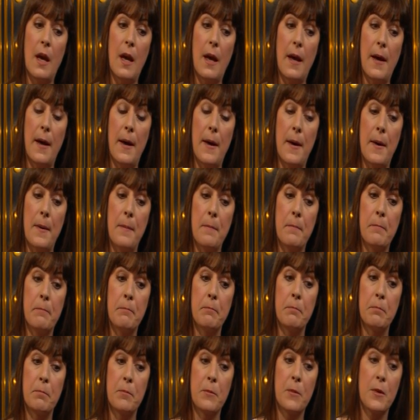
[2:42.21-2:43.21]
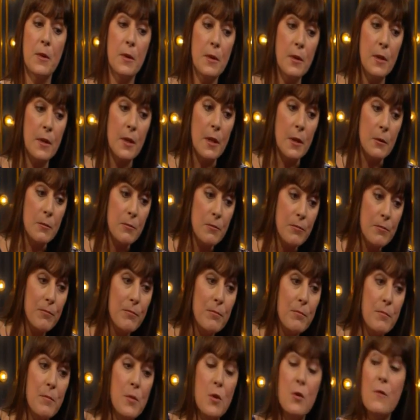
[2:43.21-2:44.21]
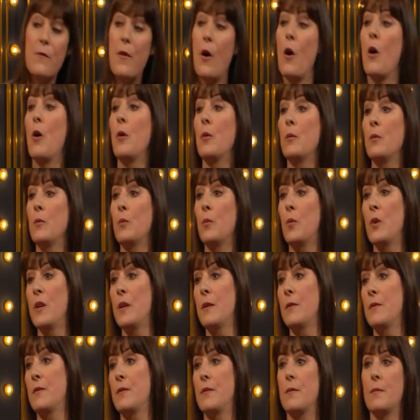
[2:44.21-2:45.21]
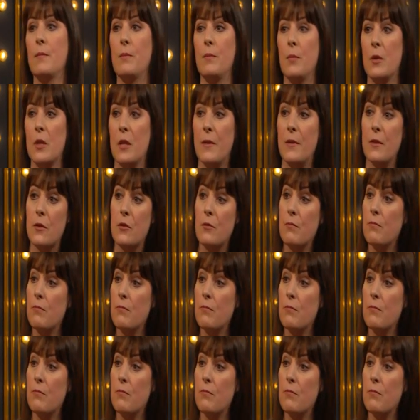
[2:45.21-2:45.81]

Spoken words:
you know, move on with whatever